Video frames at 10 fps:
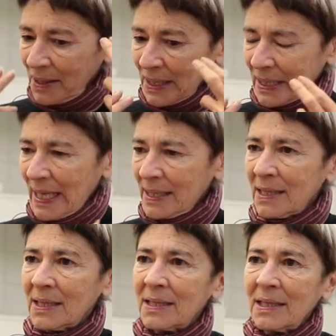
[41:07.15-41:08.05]

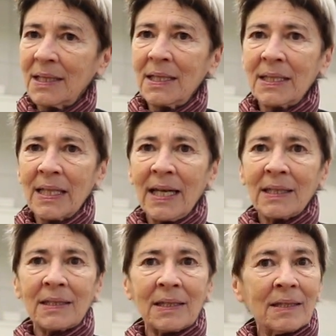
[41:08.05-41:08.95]
sense to
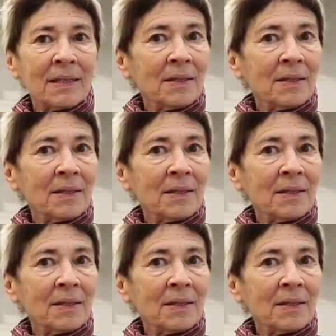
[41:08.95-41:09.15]
detect